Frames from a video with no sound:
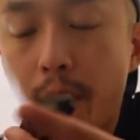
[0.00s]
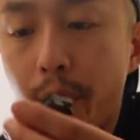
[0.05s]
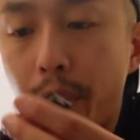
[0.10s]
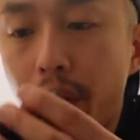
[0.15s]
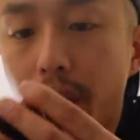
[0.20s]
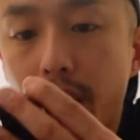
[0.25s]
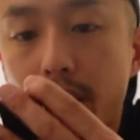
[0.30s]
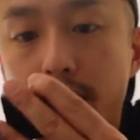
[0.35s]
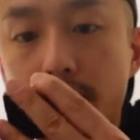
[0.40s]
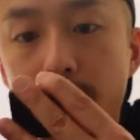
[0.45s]

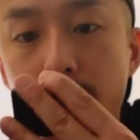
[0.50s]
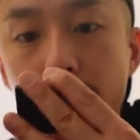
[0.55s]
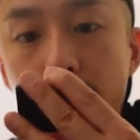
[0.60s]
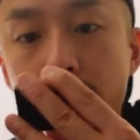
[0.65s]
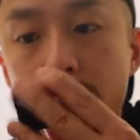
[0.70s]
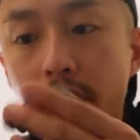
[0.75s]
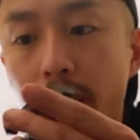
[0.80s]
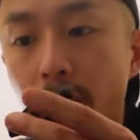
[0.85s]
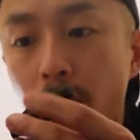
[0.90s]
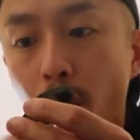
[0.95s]
put
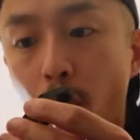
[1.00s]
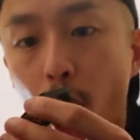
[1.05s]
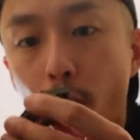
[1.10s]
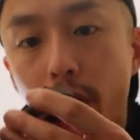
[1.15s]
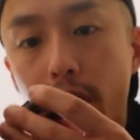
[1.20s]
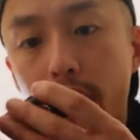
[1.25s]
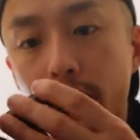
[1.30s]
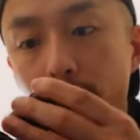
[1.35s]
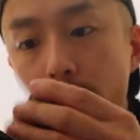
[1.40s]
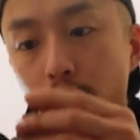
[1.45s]
the
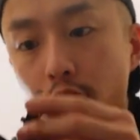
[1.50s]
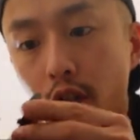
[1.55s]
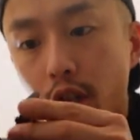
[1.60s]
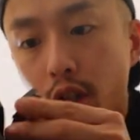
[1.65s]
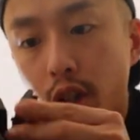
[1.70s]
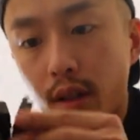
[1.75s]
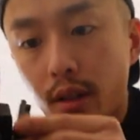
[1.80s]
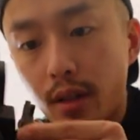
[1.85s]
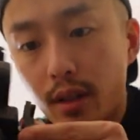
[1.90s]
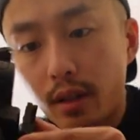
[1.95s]
quarter
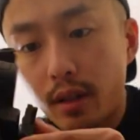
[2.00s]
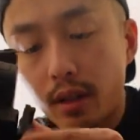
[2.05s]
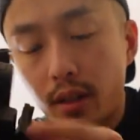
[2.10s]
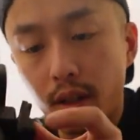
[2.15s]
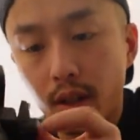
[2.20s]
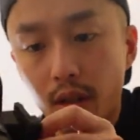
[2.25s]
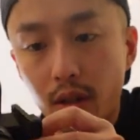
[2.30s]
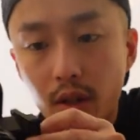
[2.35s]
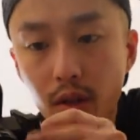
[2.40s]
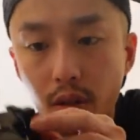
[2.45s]
inch
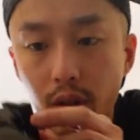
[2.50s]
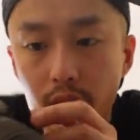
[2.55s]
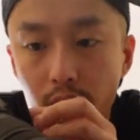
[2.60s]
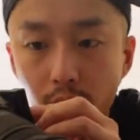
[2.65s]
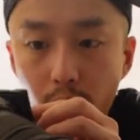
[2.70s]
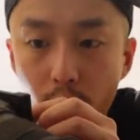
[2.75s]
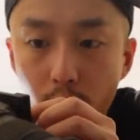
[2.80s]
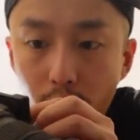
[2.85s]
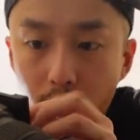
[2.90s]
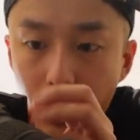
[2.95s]
into this
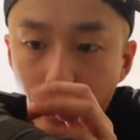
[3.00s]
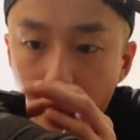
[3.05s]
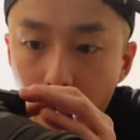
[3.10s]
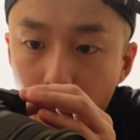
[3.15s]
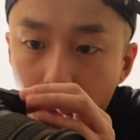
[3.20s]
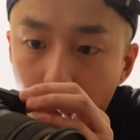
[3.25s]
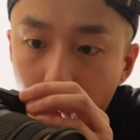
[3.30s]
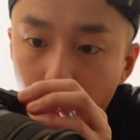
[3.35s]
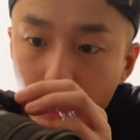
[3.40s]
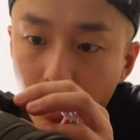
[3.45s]
quarter
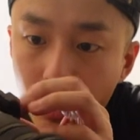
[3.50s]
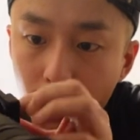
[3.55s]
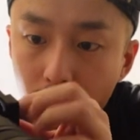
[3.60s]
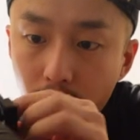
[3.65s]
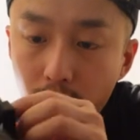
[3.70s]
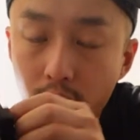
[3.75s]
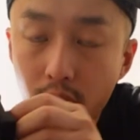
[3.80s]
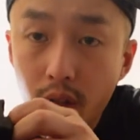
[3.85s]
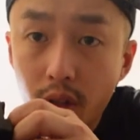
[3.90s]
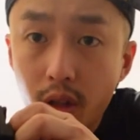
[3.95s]
inch,
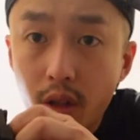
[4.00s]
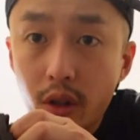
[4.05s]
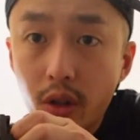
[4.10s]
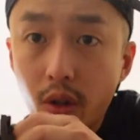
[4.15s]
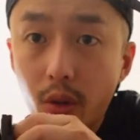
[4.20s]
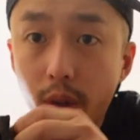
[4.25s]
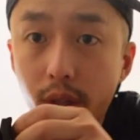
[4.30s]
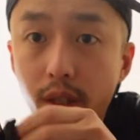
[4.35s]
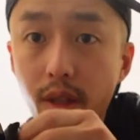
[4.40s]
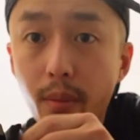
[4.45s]

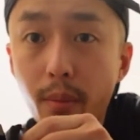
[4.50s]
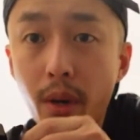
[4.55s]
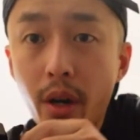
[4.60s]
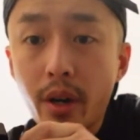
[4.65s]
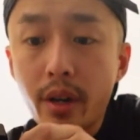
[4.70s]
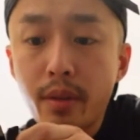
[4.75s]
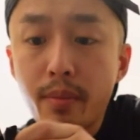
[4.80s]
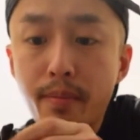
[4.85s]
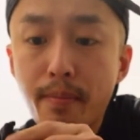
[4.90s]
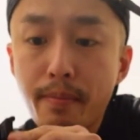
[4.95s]
twist the
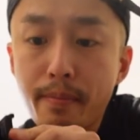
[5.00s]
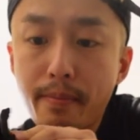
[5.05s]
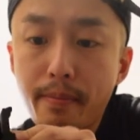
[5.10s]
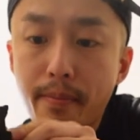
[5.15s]
bottom,